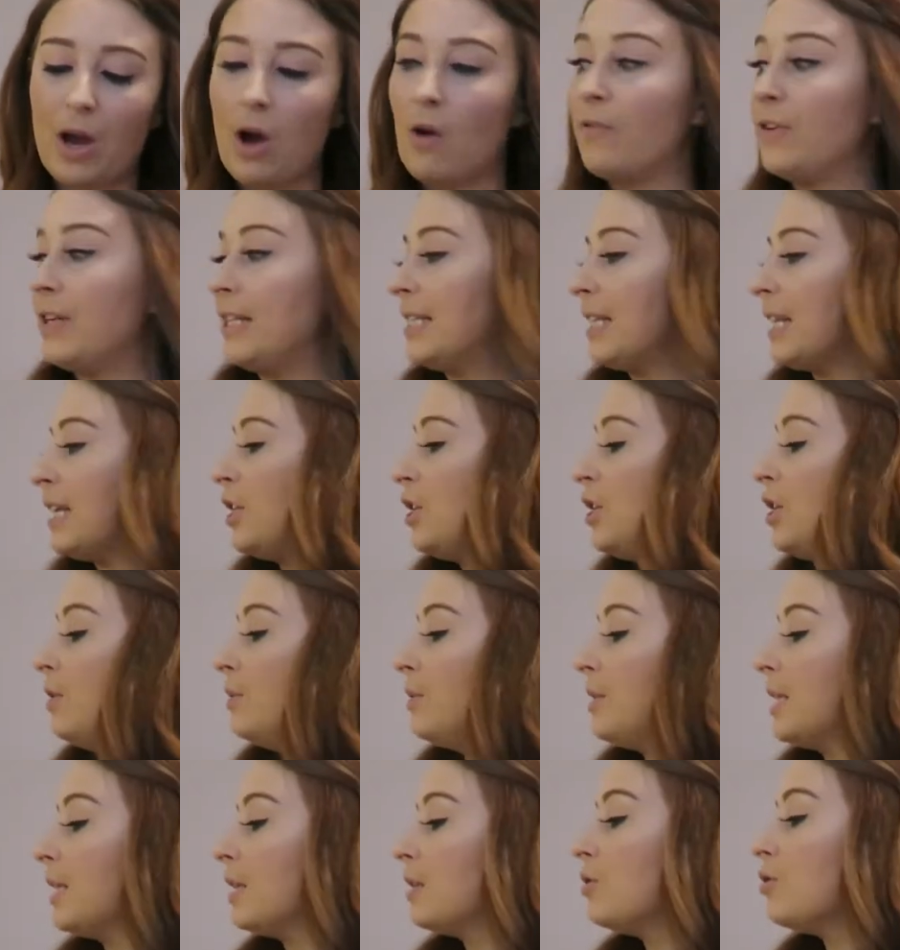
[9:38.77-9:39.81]
obviously
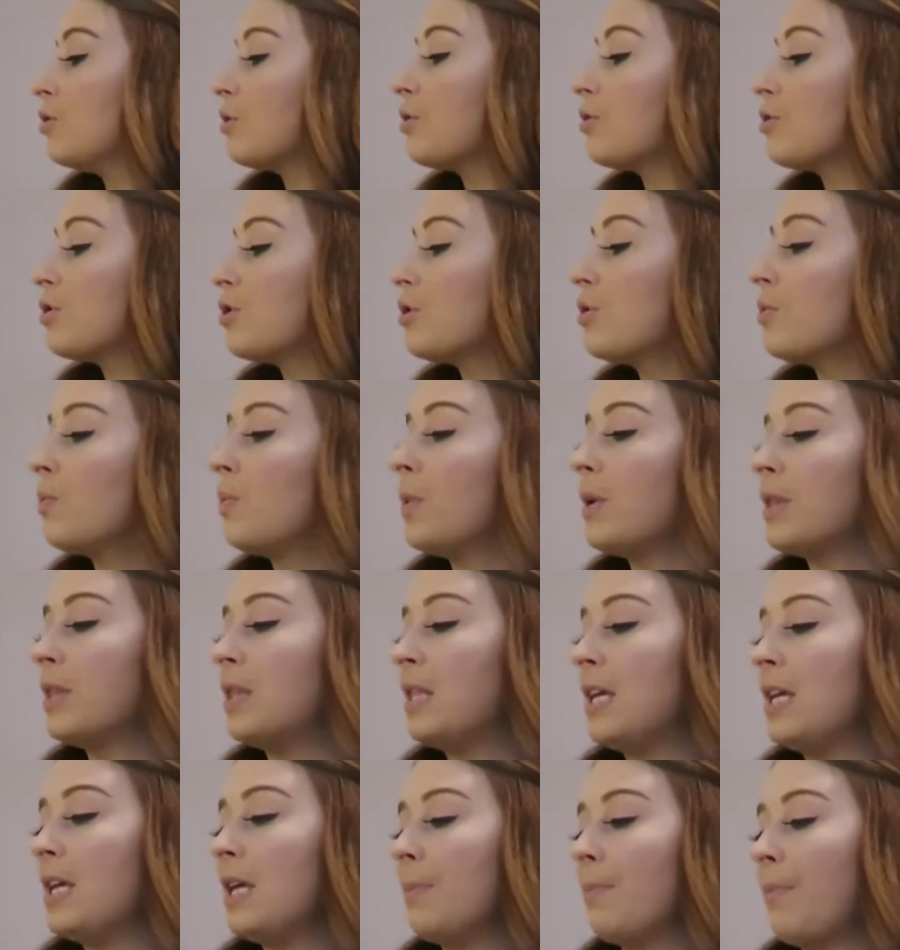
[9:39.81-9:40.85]
used in conjunction with
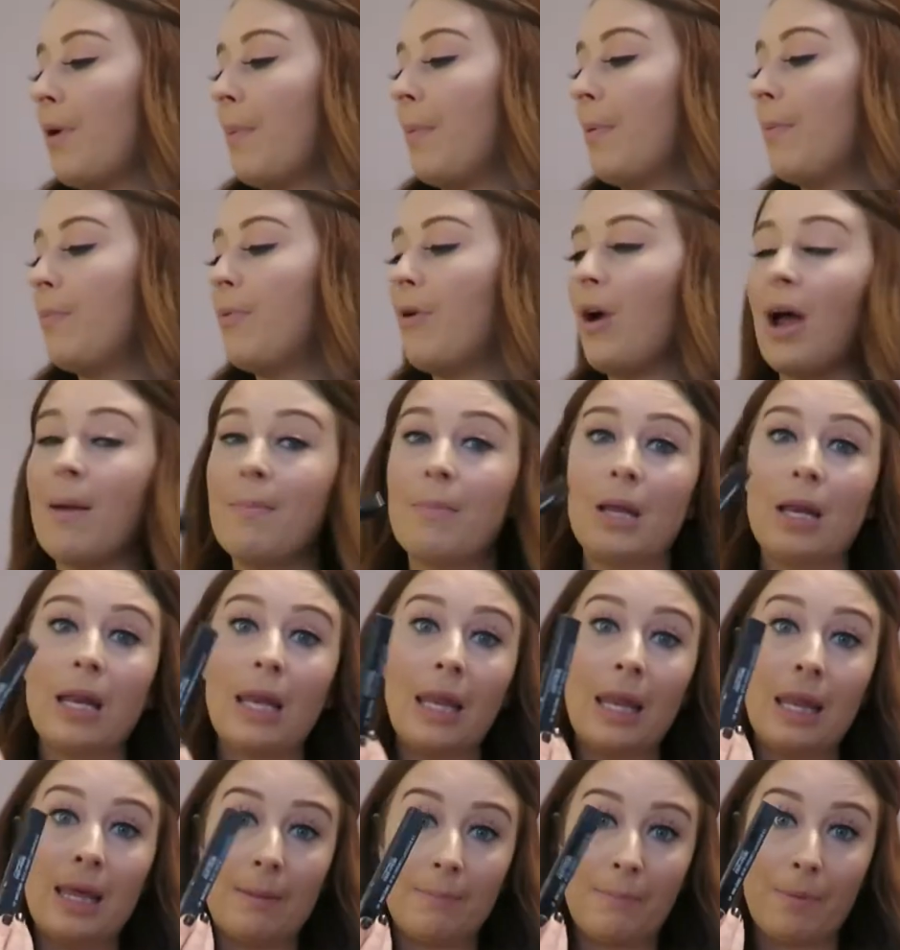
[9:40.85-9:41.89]
the Prep and Prime
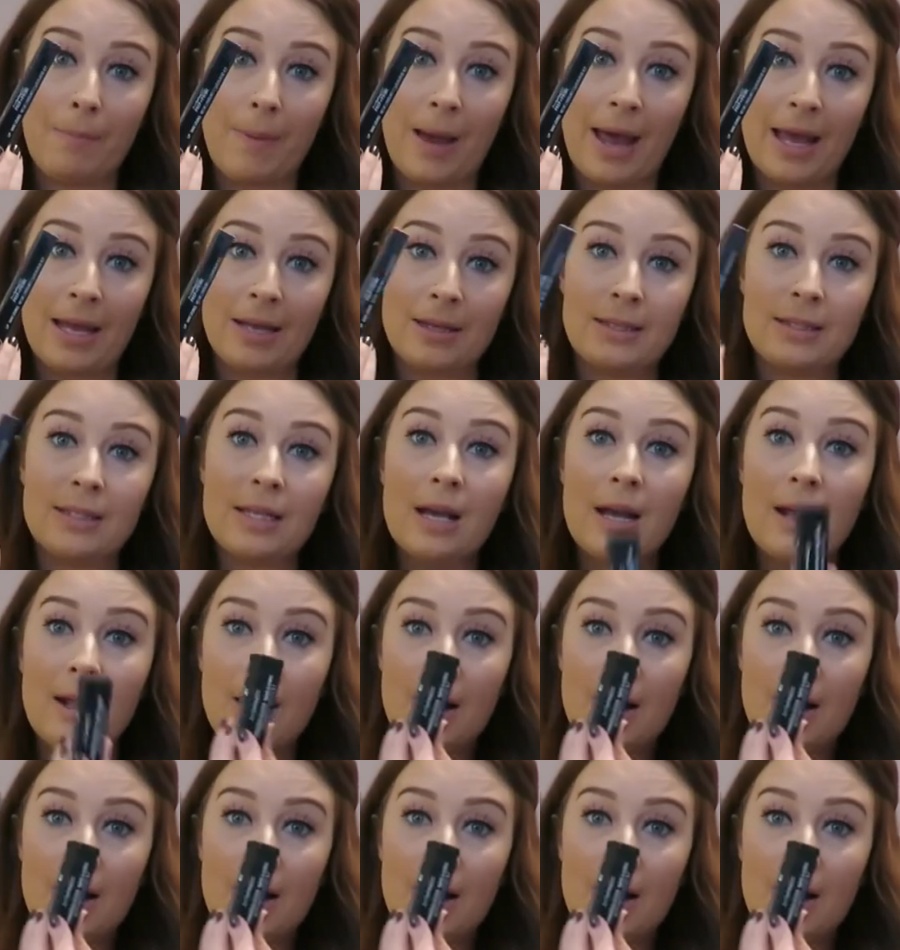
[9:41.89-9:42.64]
lip base.